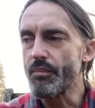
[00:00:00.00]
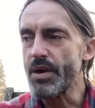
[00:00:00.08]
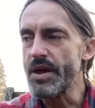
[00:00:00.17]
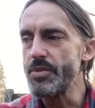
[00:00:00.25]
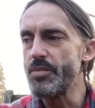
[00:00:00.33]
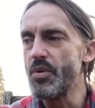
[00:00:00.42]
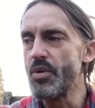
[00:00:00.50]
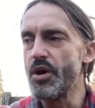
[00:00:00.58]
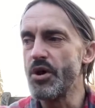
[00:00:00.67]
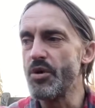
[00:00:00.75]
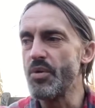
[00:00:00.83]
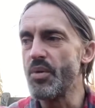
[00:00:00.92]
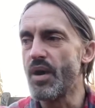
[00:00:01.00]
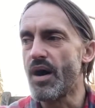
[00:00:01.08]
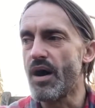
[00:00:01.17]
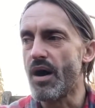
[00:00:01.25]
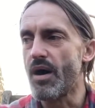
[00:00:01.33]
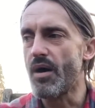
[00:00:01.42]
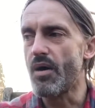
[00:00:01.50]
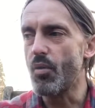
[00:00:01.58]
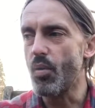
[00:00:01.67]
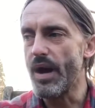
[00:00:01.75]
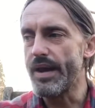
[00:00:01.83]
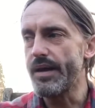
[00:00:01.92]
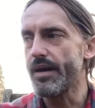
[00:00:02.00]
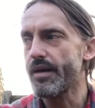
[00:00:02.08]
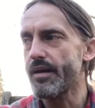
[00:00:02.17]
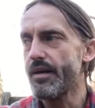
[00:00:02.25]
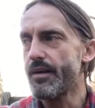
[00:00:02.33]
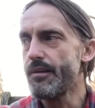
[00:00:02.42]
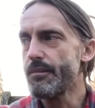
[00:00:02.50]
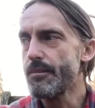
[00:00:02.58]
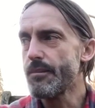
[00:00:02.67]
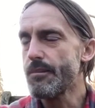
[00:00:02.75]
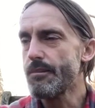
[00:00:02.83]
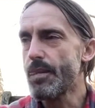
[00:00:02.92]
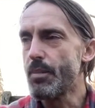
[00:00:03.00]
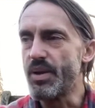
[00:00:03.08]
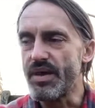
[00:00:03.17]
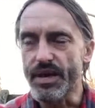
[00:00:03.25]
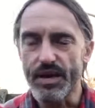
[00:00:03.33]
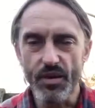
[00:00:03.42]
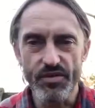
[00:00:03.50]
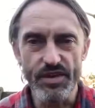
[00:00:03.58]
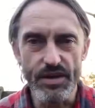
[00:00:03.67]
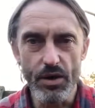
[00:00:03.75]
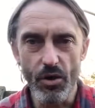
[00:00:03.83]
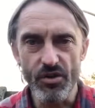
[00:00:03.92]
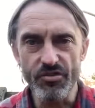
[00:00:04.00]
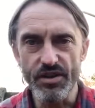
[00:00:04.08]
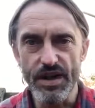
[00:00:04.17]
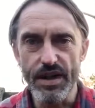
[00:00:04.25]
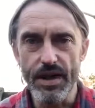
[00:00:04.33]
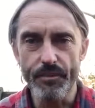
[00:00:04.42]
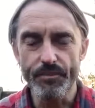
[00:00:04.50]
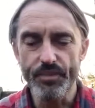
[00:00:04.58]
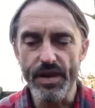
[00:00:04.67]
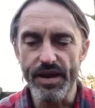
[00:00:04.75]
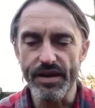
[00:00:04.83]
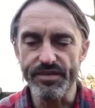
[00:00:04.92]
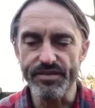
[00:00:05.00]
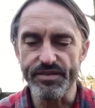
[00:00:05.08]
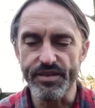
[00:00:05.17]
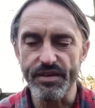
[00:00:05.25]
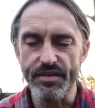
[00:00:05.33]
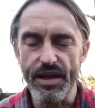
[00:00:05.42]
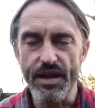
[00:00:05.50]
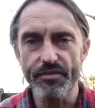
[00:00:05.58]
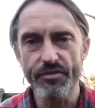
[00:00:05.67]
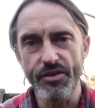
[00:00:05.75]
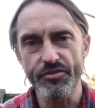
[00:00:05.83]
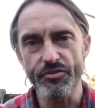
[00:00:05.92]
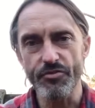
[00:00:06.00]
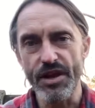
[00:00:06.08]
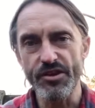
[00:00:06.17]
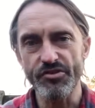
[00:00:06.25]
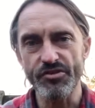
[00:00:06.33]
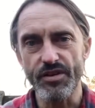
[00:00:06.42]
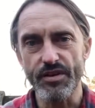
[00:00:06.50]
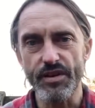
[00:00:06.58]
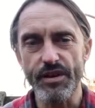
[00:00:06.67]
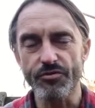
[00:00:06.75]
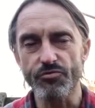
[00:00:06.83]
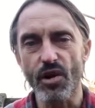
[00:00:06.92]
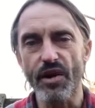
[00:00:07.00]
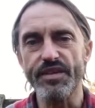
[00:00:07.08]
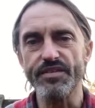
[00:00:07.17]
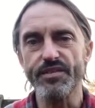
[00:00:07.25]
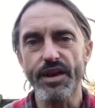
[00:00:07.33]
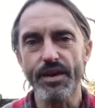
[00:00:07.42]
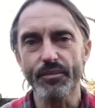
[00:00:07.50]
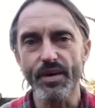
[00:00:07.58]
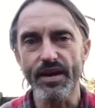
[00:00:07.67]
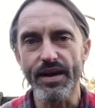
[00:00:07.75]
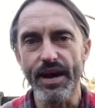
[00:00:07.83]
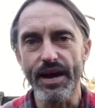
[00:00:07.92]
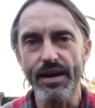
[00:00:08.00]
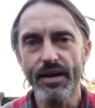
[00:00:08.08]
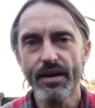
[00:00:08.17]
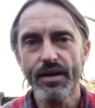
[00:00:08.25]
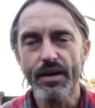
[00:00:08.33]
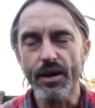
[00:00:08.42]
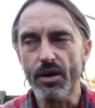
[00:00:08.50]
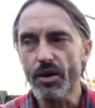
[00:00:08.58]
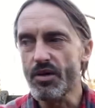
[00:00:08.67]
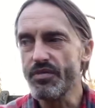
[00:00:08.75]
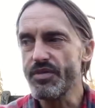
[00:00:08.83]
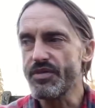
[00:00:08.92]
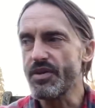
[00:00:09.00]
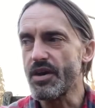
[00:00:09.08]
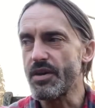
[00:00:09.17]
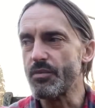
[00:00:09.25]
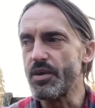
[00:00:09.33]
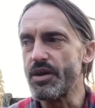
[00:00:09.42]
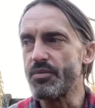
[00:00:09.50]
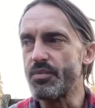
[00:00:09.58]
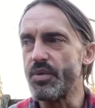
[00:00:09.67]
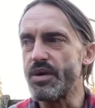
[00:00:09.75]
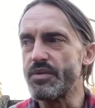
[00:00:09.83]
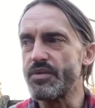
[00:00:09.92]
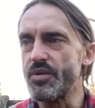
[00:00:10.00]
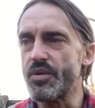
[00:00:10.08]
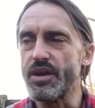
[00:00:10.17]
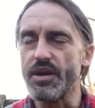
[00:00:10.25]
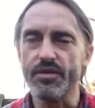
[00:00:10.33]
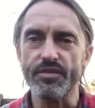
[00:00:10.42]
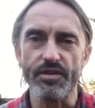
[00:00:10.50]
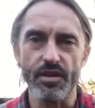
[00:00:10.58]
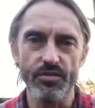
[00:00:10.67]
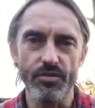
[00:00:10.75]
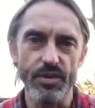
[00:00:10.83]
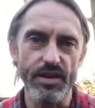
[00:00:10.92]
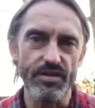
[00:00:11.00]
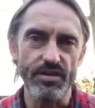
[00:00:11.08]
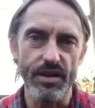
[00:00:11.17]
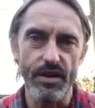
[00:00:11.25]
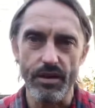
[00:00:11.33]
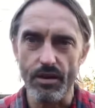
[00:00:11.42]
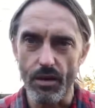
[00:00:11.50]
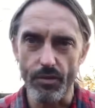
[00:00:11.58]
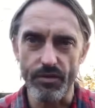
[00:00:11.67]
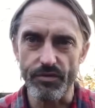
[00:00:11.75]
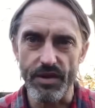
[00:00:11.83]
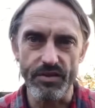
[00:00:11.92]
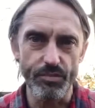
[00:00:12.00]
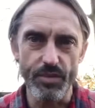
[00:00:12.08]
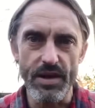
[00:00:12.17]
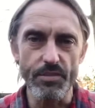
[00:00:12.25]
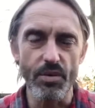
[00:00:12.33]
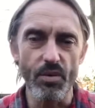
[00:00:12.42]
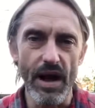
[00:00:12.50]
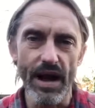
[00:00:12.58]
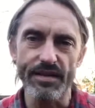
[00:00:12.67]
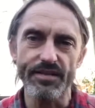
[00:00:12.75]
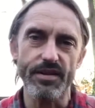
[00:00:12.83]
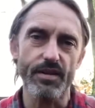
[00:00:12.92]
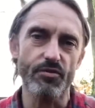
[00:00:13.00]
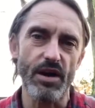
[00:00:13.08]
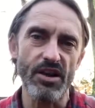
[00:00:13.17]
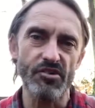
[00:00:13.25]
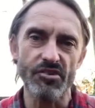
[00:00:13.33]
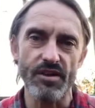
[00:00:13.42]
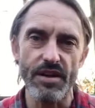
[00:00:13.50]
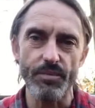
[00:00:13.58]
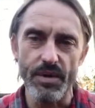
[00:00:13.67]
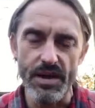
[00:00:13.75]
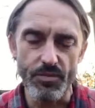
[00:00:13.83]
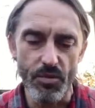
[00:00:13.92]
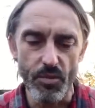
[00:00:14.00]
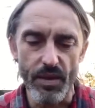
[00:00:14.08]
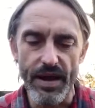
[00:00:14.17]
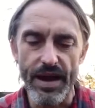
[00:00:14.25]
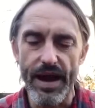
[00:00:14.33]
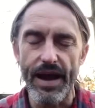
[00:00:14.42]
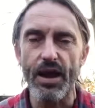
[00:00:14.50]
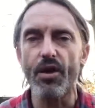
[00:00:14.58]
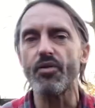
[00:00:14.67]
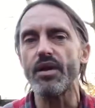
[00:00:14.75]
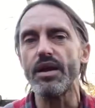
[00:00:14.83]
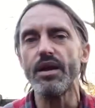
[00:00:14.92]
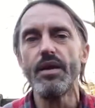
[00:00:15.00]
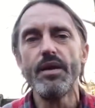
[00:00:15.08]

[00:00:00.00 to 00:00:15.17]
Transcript: people who are awake but they're not acknowledging it is that their frustration is rising okay a lot of the time we're we're talking on social media you see it in comment threads people acting irrationally people being angry